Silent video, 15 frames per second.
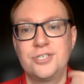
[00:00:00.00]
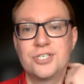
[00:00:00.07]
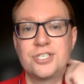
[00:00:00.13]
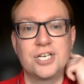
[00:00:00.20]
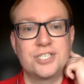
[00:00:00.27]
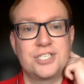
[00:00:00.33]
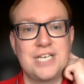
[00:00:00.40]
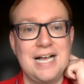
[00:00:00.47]

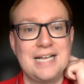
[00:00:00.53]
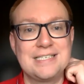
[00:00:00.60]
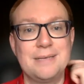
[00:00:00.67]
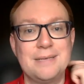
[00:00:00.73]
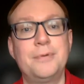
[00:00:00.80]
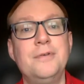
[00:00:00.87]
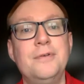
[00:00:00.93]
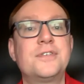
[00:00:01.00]
such as
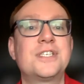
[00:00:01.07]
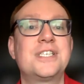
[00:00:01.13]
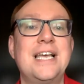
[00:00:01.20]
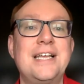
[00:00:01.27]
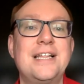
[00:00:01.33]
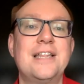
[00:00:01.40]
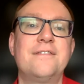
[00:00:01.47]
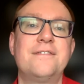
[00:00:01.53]
improved
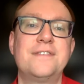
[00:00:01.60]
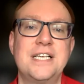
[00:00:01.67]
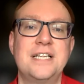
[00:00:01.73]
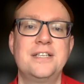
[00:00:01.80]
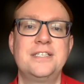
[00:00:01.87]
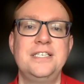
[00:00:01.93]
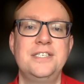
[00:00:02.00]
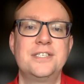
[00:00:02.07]
recycling
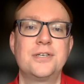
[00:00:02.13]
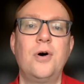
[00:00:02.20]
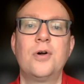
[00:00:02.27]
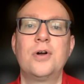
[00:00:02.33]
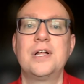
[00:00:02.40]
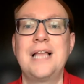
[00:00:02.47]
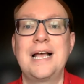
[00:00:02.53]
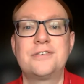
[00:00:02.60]
facilities or
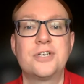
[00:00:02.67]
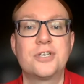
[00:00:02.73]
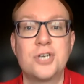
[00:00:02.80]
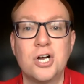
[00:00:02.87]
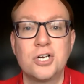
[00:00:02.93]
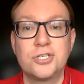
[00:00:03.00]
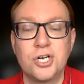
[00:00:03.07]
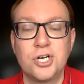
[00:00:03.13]
electric
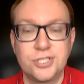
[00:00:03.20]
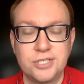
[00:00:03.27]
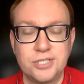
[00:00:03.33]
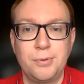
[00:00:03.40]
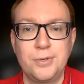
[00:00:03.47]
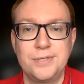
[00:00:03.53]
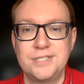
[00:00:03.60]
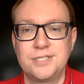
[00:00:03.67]
car charging
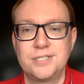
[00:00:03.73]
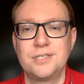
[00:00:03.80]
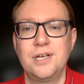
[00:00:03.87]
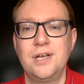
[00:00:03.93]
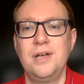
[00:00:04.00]
points.